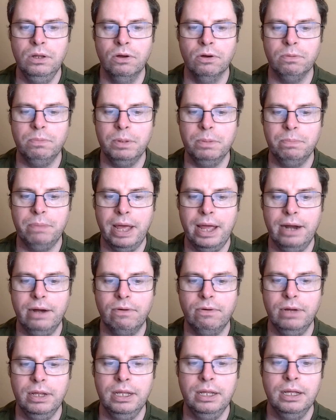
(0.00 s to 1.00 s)
European
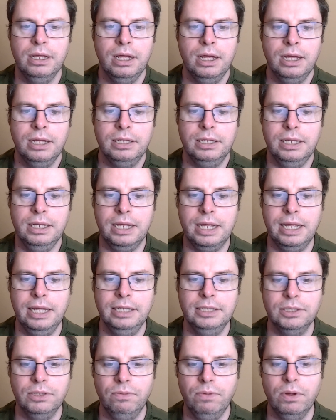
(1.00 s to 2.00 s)
pedigree, the
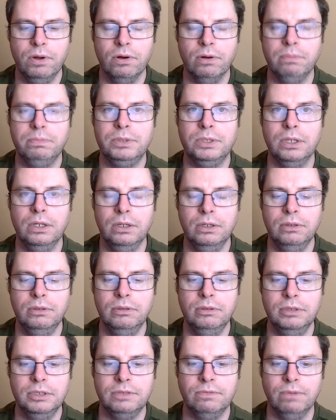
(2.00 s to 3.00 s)
Kings of Europe
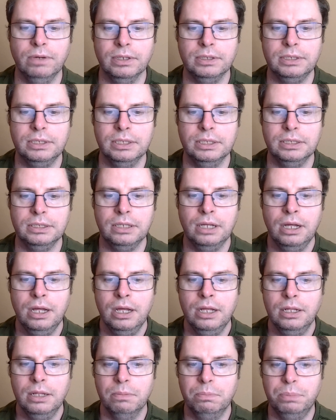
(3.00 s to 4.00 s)
Toulouse versus
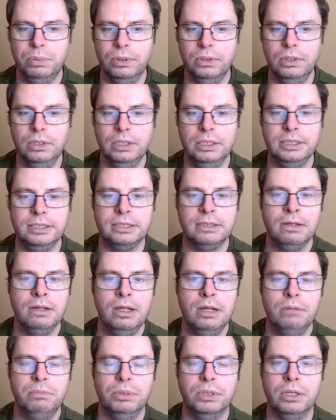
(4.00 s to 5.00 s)
the Bulls.
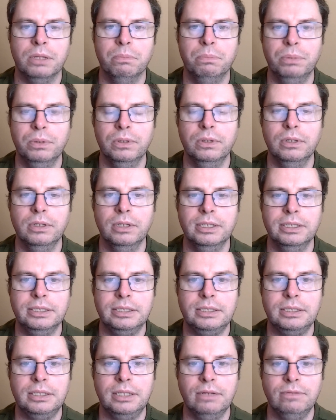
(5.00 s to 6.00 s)
But the
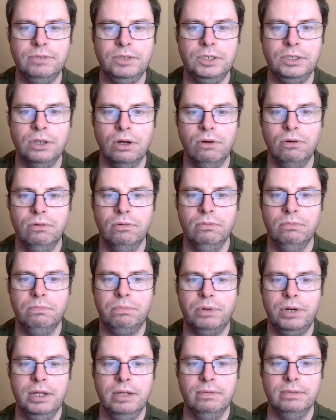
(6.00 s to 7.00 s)
Bulls, they've
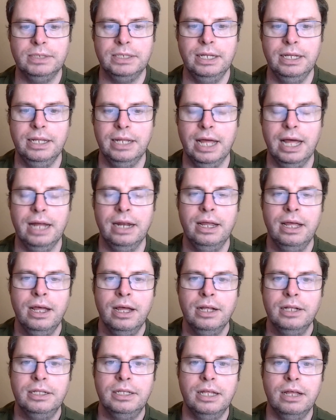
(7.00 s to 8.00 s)
shown previously that
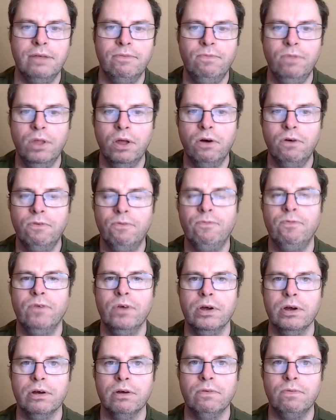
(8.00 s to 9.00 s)
they've no
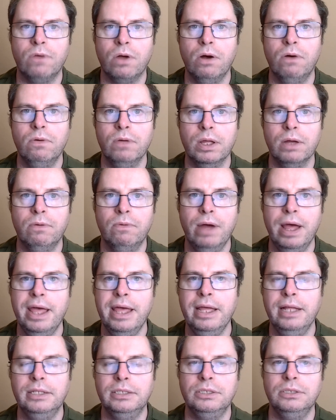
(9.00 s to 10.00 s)
fear of going
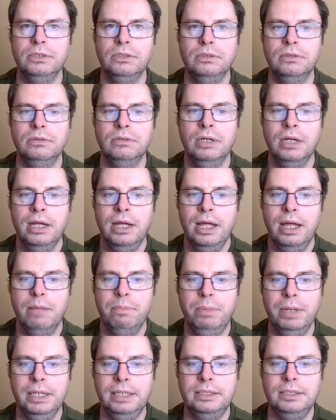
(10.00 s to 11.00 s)
away to
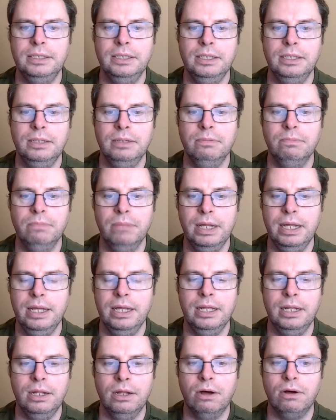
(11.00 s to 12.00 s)
a big team
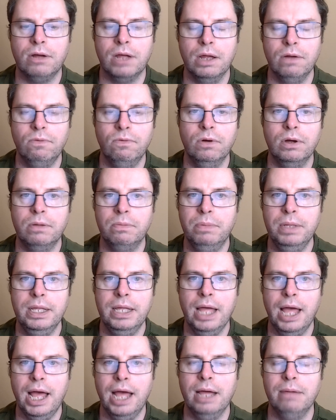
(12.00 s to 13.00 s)
in knockout
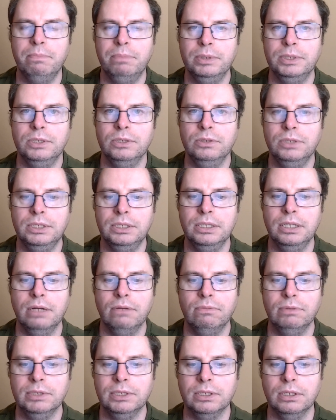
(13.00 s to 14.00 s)
rugby and
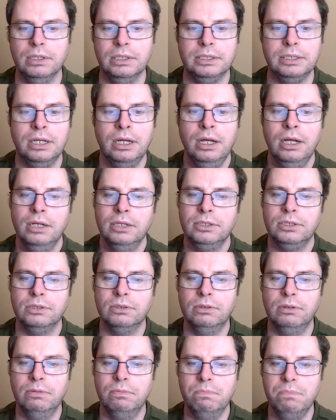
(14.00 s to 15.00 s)
producing a result.
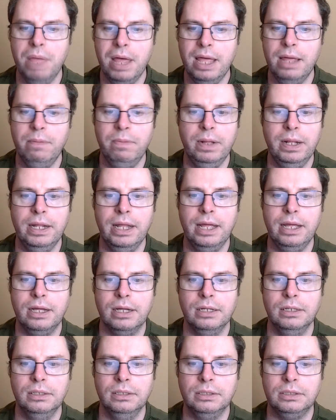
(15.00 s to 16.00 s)
So maybe
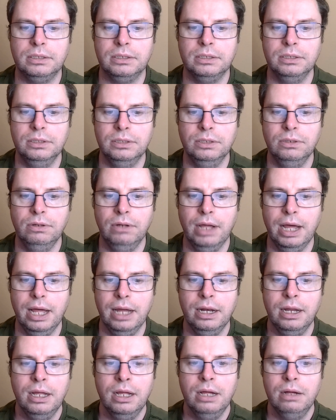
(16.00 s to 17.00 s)
they can do
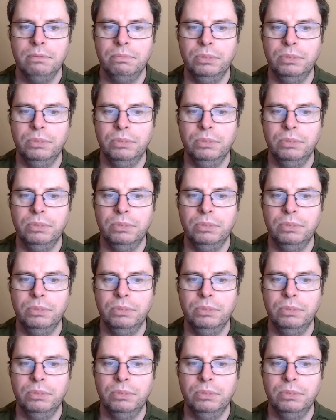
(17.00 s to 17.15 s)
that.